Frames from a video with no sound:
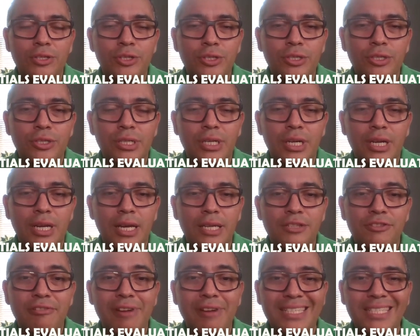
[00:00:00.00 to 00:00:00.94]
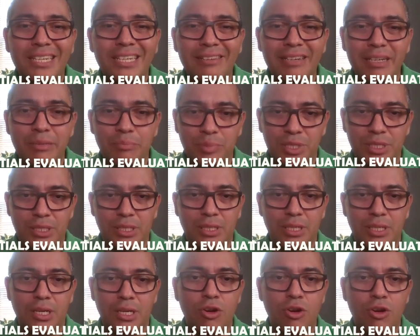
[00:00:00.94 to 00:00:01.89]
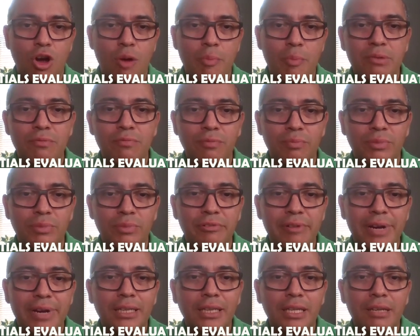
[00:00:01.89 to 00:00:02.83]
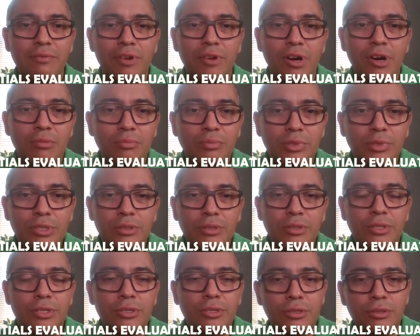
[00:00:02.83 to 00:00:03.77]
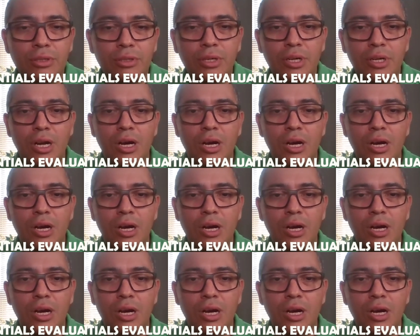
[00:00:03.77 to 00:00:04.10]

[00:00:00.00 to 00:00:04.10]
your transcripts coming directly from your